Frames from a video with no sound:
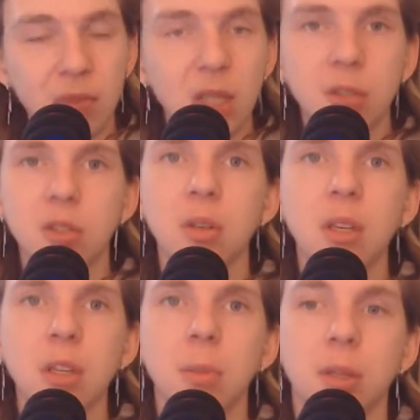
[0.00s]
So I'll
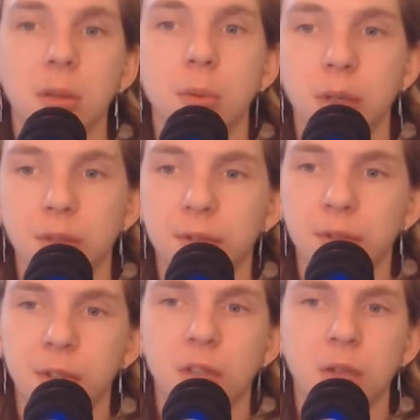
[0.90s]
get them out the way. So
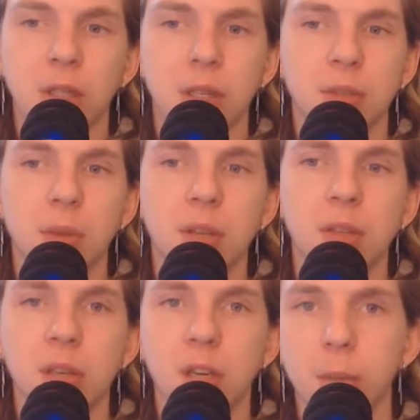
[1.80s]
first of all, I guess
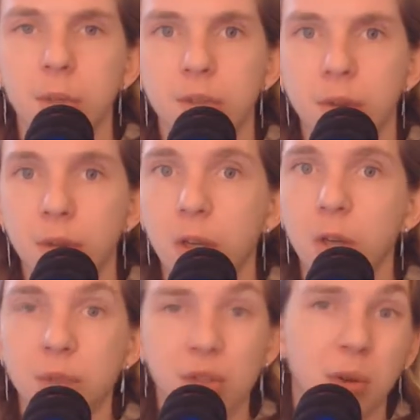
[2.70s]
PC Gaming showed they're going
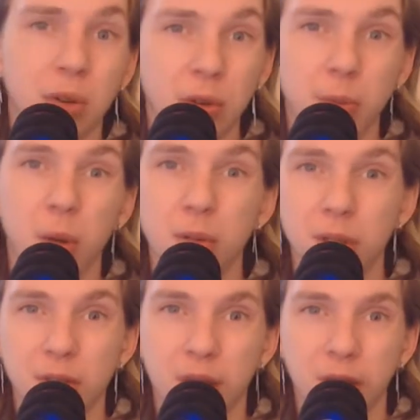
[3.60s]
to be showing off
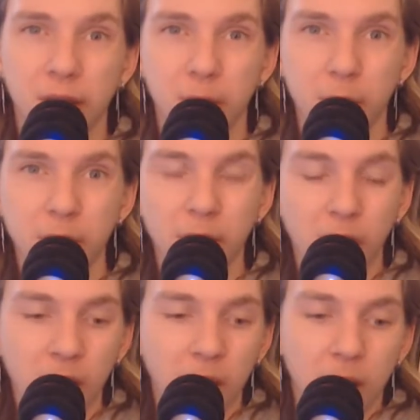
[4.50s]
Baldur's Gate 3,
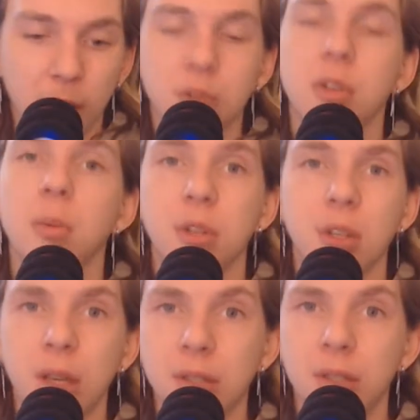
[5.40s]
which I'm
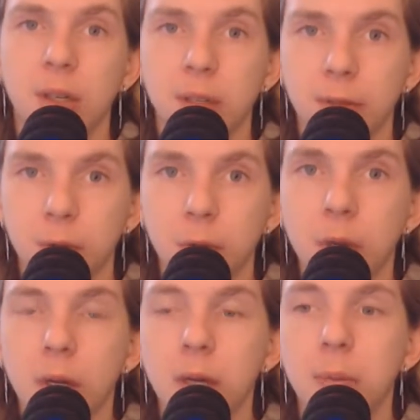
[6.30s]
really excited for.
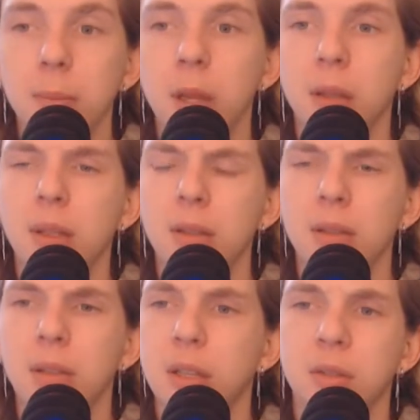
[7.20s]
And
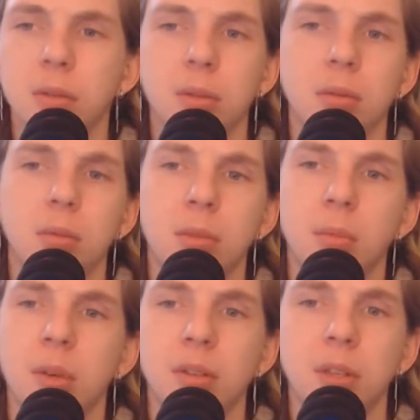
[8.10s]
then that's all
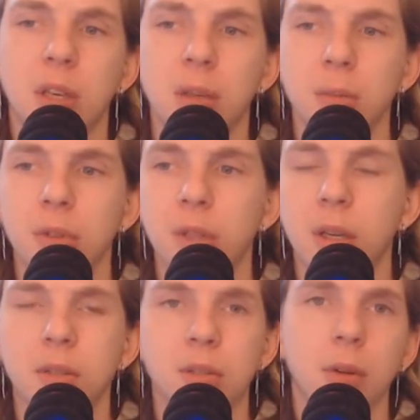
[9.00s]
the PC game really
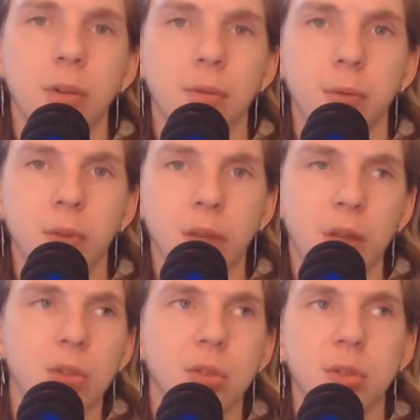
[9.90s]
has going for it. They
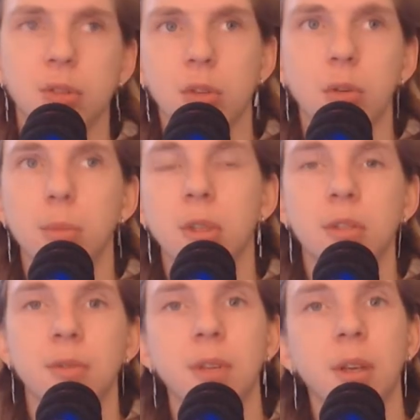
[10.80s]
usually just show a
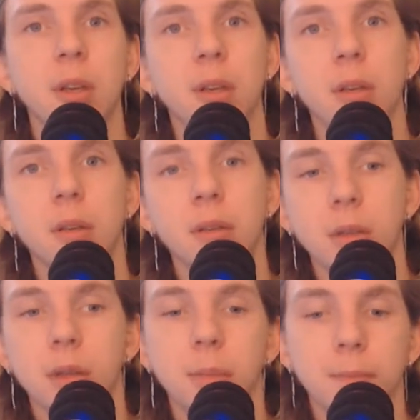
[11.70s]
bunch of tech,
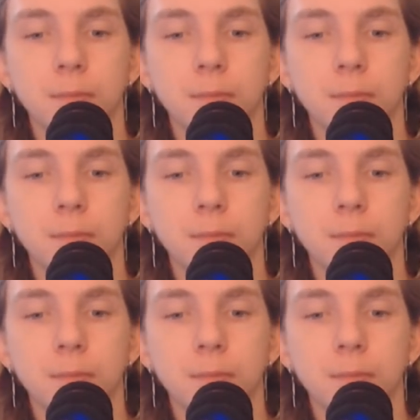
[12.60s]
and